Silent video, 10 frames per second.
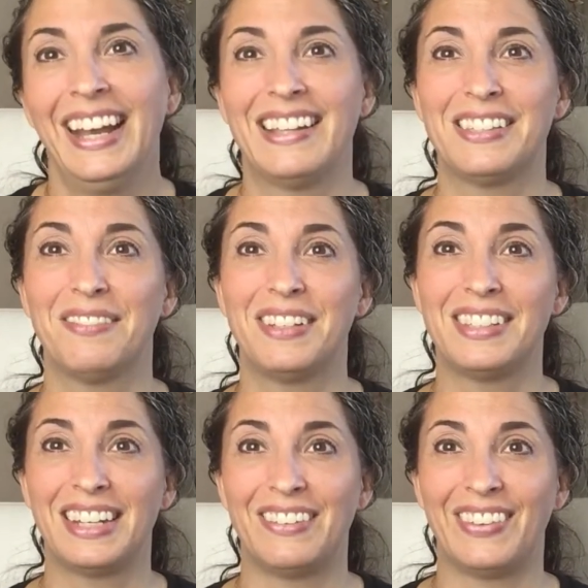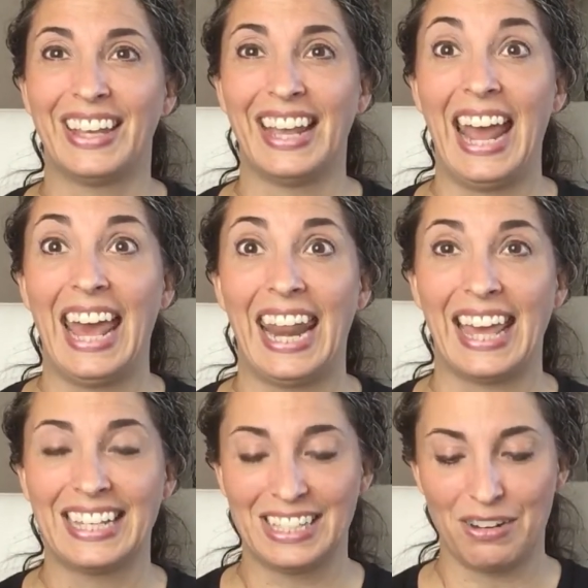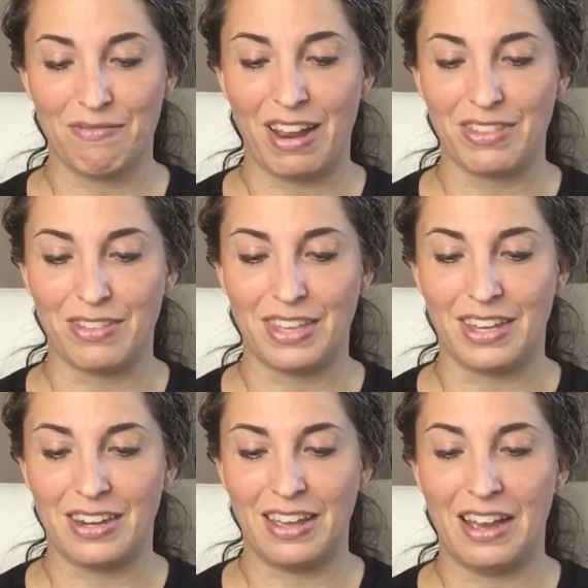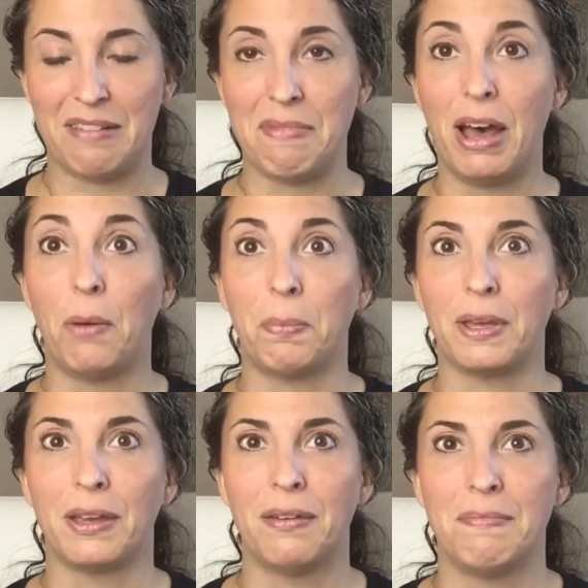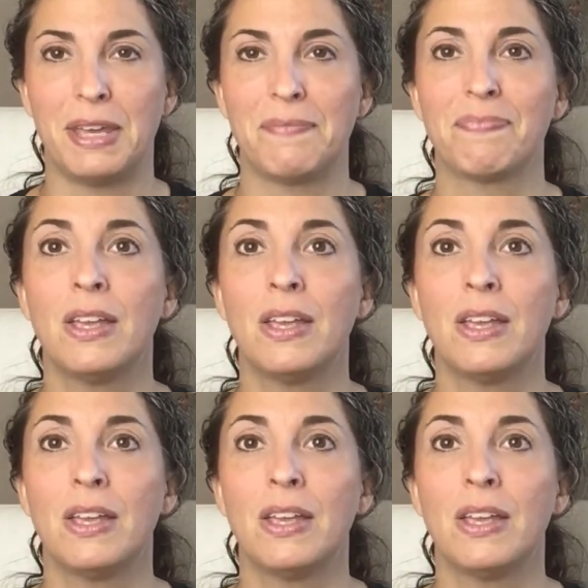And sometimes I'd even get headaches rather than helping me.